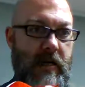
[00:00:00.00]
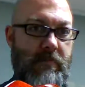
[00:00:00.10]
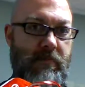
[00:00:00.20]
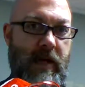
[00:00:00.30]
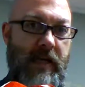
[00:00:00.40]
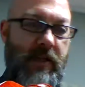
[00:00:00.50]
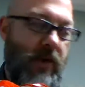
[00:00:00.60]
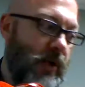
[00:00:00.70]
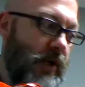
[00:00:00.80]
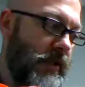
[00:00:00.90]
my
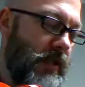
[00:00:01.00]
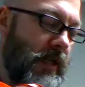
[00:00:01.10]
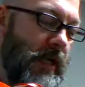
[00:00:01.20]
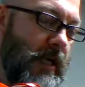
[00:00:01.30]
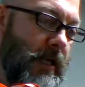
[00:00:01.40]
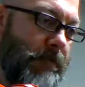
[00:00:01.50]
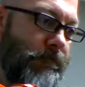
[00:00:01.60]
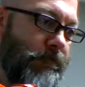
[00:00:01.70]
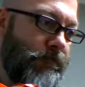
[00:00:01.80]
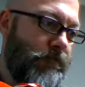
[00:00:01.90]
current
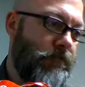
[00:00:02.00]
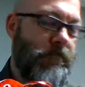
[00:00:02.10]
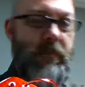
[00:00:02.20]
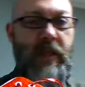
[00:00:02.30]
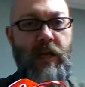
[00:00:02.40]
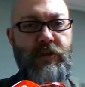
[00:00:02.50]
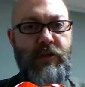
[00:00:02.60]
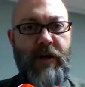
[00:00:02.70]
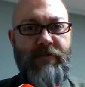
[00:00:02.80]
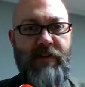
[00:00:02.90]

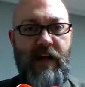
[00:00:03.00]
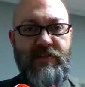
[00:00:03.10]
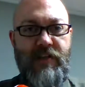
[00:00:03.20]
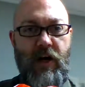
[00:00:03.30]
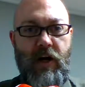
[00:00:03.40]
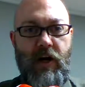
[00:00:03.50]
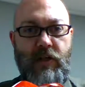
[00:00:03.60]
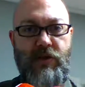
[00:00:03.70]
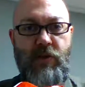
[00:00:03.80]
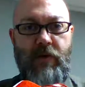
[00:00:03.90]
2.5s
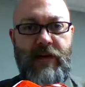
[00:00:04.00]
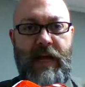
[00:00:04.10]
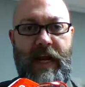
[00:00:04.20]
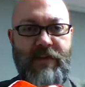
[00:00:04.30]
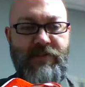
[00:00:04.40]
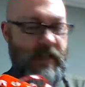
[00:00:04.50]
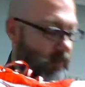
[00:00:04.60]
are 12 and a half, I